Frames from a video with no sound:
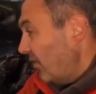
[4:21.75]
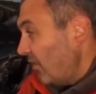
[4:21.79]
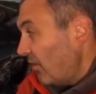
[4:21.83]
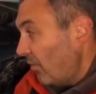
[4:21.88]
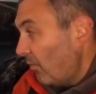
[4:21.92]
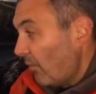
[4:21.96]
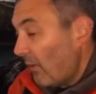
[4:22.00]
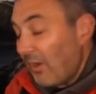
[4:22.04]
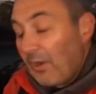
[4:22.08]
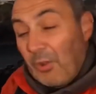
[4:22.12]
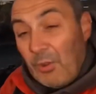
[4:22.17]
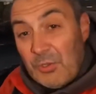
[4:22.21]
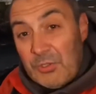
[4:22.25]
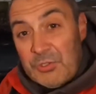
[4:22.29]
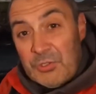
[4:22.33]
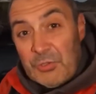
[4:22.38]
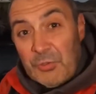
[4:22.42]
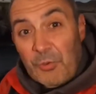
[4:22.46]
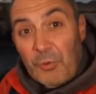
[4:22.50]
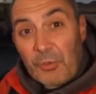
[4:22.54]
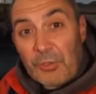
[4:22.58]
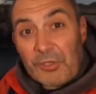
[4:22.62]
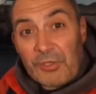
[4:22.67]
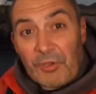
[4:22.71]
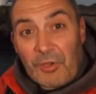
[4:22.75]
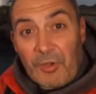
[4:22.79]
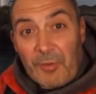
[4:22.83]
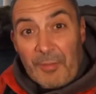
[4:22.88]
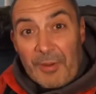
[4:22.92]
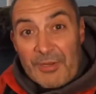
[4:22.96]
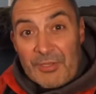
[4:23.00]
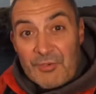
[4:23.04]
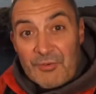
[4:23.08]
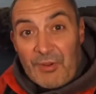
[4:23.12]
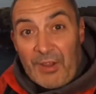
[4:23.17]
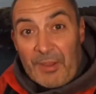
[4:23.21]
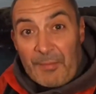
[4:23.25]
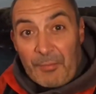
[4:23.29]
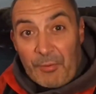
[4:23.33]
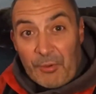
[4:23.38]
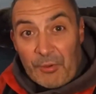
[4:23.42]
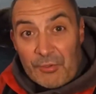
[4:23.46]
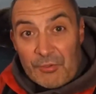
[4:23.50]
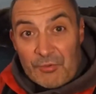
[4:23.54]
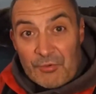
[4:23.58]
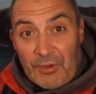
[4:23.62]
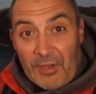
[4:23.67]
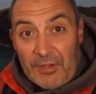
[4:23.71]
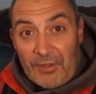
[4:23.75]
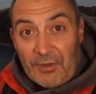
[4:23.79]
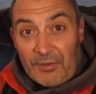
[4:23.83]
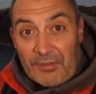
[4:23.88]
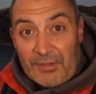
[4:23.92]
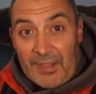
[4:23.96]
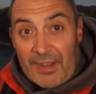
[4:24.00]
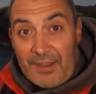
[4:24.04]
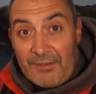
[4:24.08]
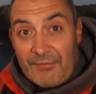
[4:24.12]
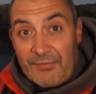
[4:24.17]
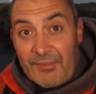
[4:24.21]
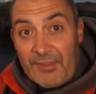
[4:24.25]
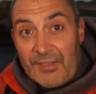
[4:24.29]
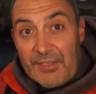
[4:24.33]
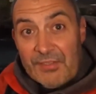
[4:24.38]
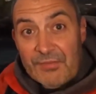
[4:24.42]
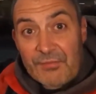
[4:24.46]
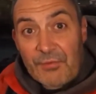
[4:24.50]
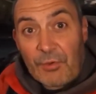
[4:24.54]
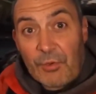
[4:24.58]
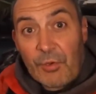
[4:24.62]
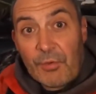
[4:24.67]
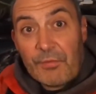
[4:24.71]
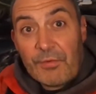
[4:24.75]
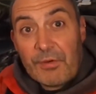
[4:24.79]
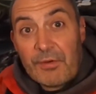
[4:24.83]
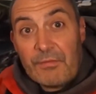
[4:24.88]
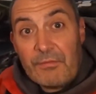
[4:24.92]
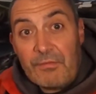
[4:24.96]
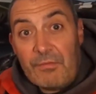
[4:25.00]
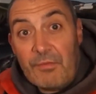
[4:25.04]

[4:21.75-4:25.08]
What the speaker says: while also holding onto my tripod, trying not to have things fall over.